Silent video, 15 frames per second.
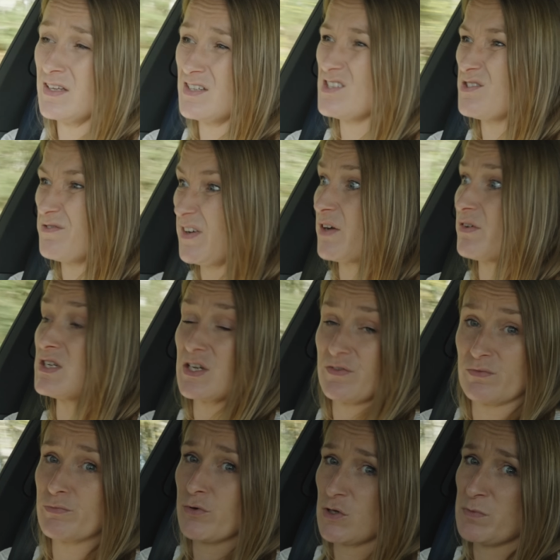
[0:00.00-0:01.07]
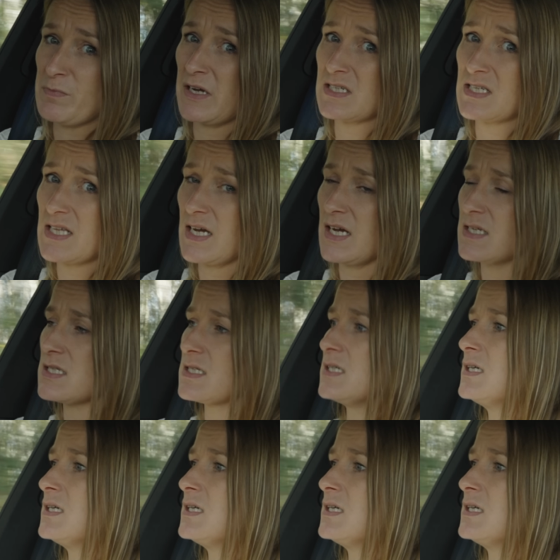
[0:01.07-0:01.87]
This is a very different prospect to that.